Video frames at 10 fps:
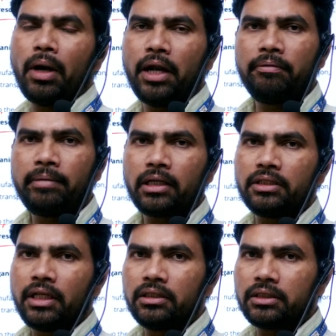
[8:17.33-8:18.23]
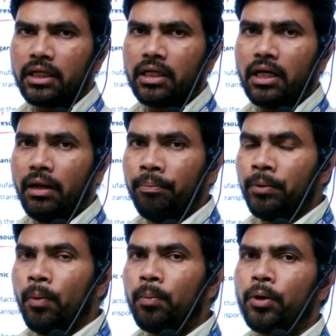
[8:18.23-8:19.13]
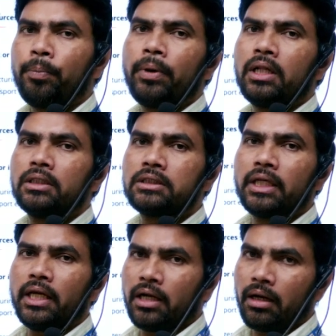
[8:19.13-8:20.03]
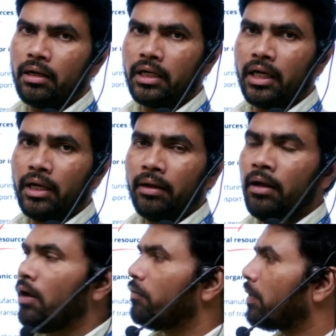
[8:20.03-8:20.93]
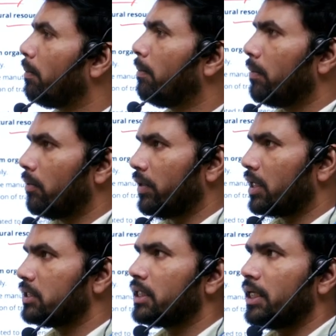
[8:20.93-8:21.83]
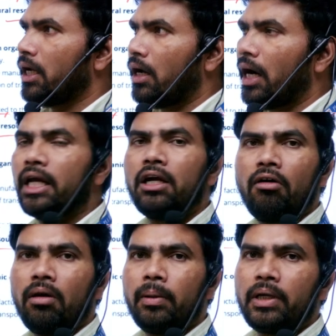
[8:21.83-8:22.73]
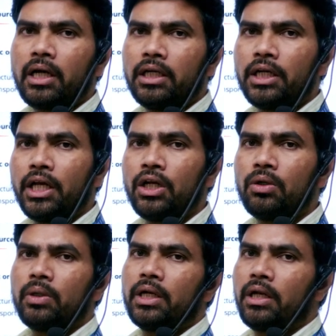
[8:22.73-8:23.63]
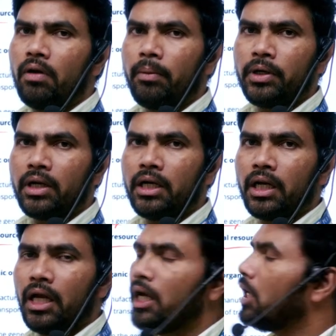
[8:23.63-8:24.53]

manufacturing sector, propels a country from, we can say, underdeveloped country to a developed country.